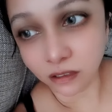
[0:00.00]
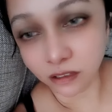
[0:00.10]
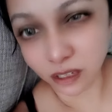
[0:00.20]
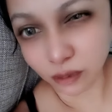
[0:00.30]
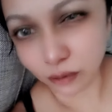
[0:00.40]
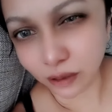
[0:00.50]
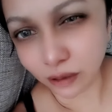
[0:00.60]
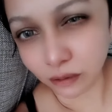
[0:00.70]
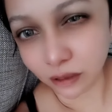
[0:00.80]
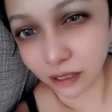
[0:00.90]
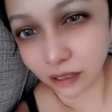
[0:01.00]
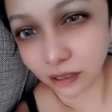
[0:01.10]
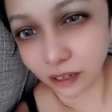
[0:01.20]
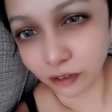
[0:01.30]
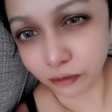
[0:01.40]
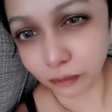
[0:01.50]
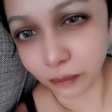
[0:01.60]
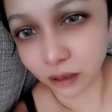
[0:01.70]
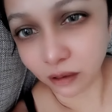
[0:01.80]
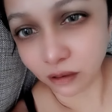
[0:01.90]
So that really, really effed
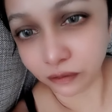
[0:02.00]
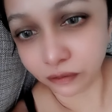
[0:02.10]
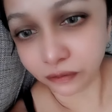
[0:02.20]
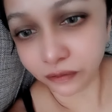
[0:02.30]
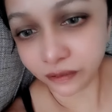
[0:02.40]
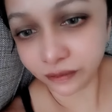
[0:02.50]
me off.